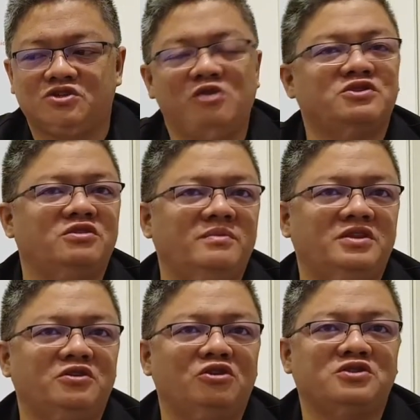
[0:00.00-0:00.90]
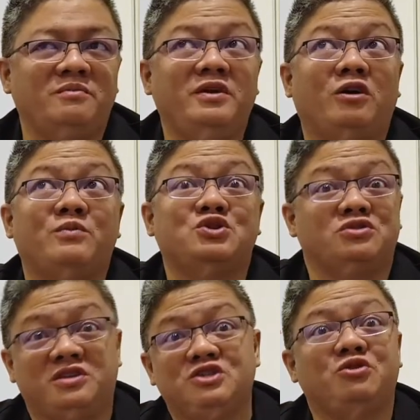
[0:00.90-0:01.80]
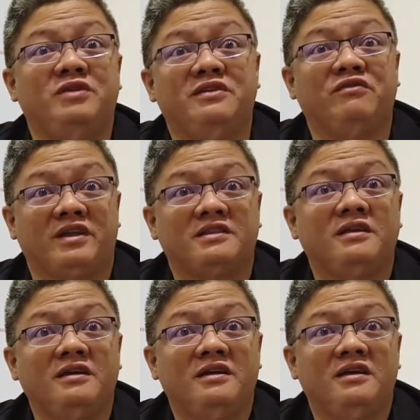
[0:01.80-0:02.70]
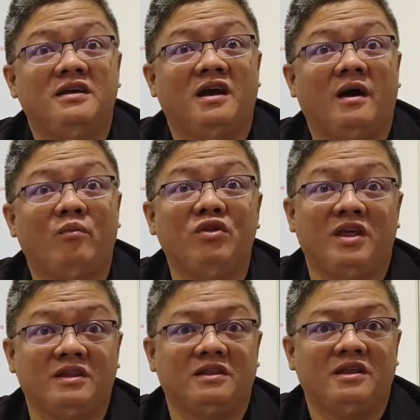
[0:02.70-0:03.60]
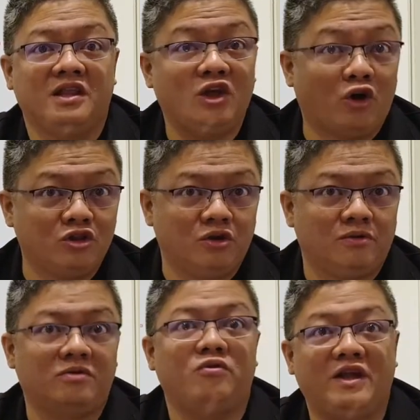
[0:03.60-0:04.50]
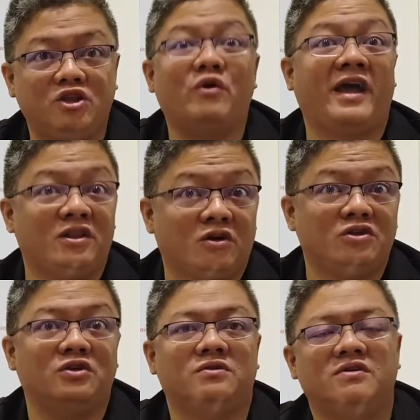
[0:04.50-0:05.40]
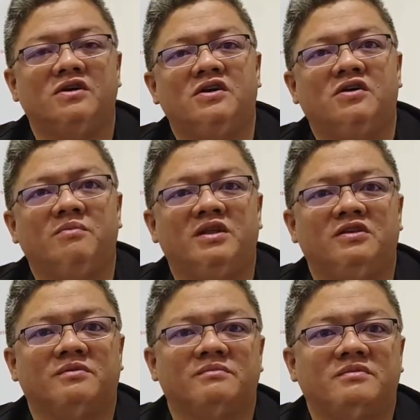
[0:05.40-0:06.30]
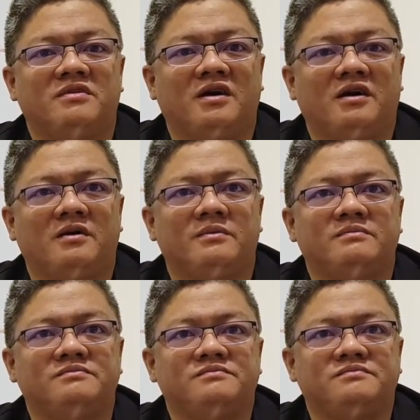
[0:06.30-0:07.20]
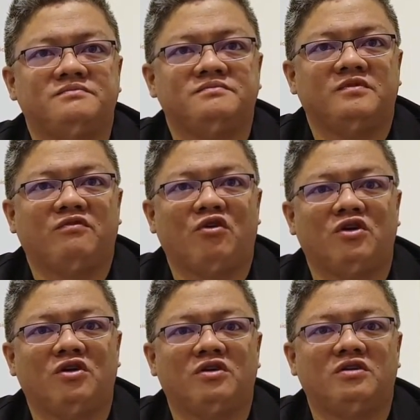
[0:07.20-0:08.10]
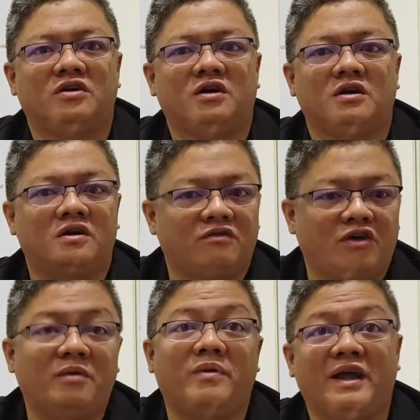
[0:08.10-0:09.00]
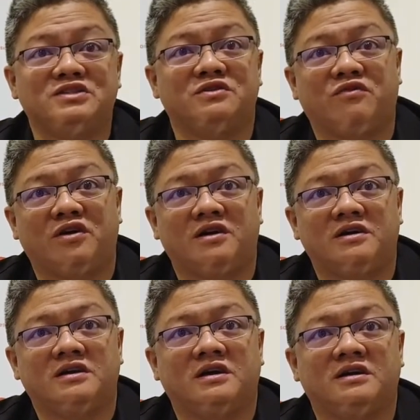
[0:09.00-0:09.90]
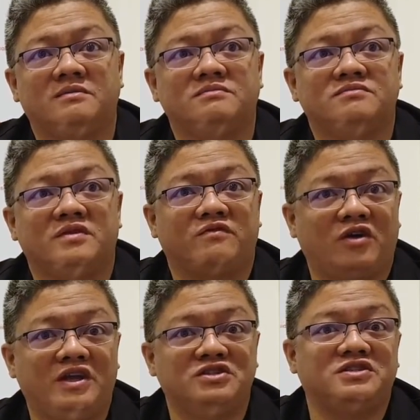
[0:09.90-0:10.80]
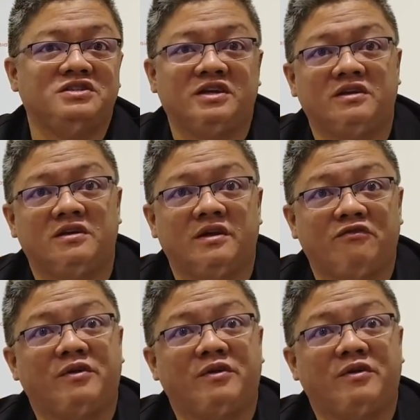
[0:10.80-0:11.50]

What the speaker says: always gonna be opportunities to reinvent within the audio, radio and audio medium for our brands and for agencies and that.